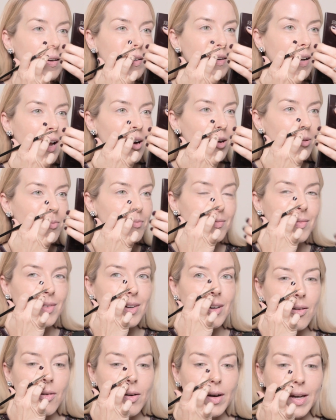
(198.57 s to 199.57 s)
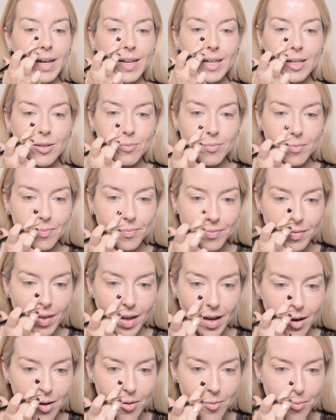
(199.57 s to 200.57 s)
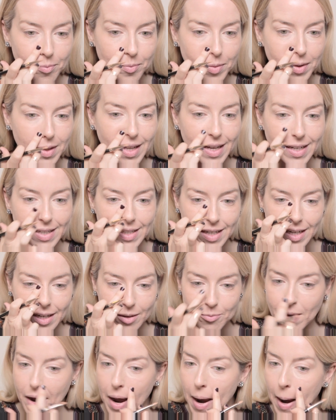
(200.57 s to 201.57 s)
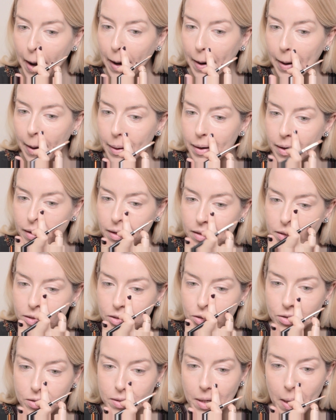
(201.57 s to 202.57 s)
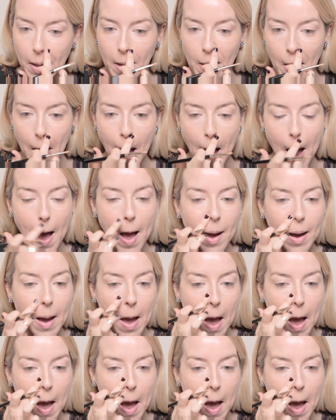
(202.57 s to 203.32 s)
Now I'm going in and blending my Touche Eclat